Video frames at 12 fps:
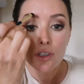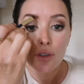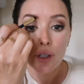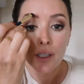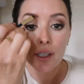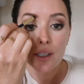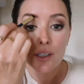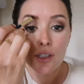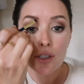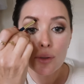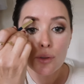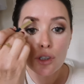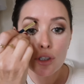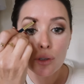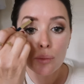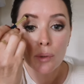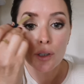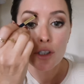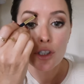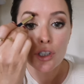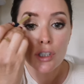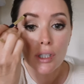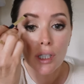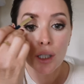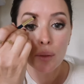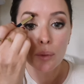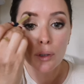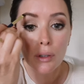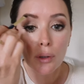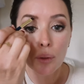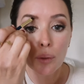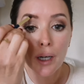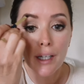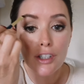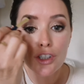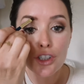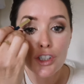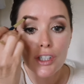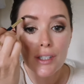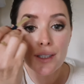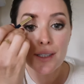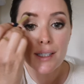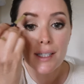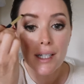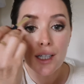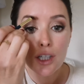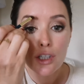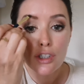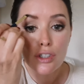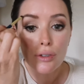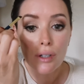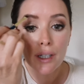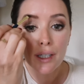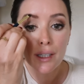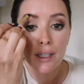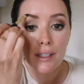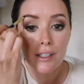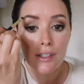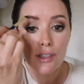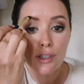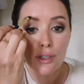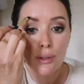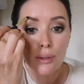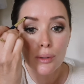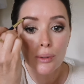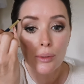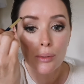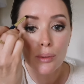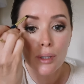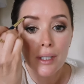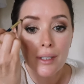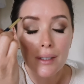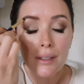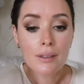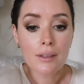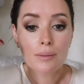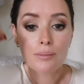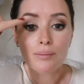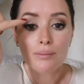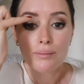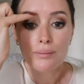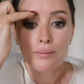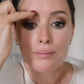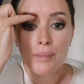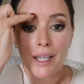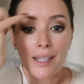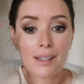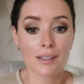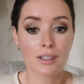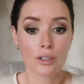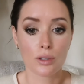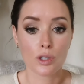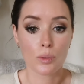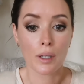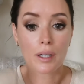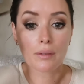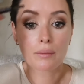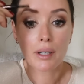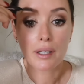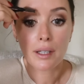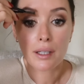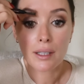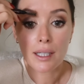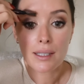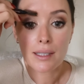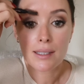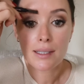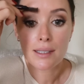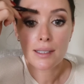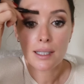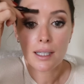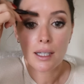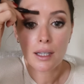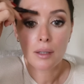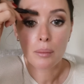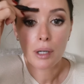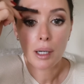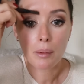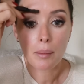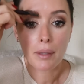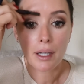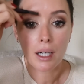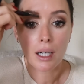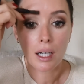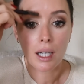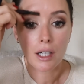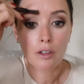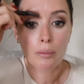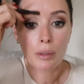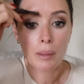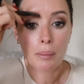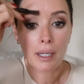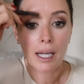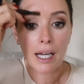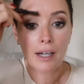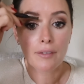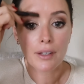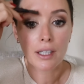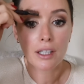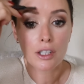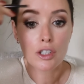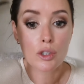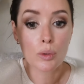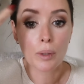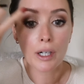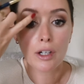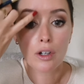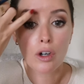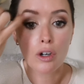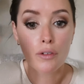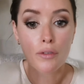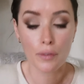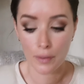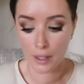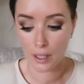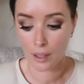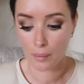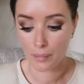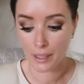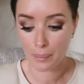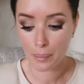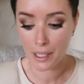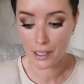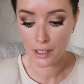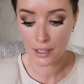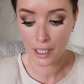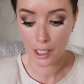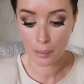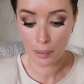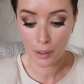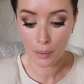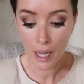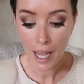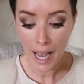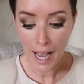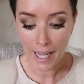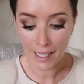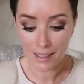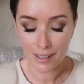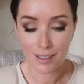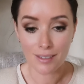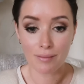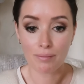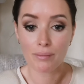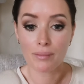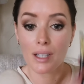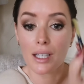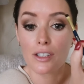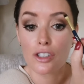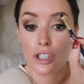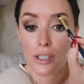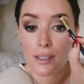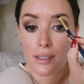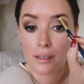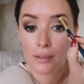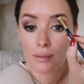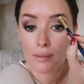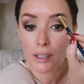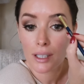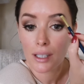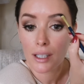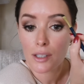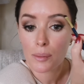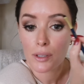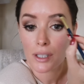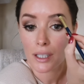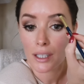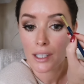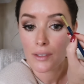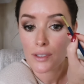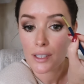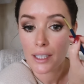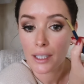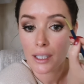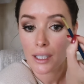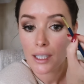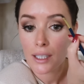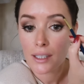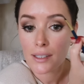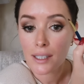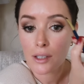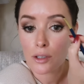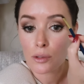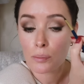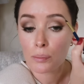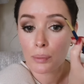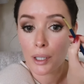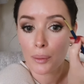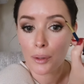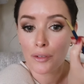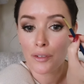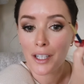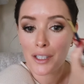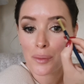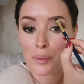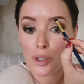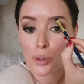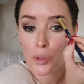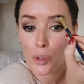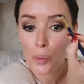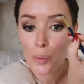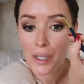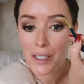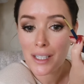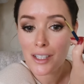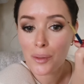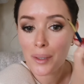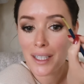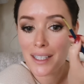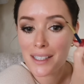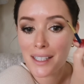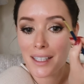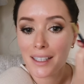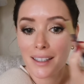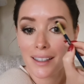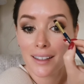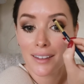Try not to do too much in one go, and just try not to make this too square. I think that's the problem that a lot of people have. They kind of square off that part of the eyebrow, and it's just, I suppose it kind of gives like the scouse brow effect, which you don't want on your wedding day.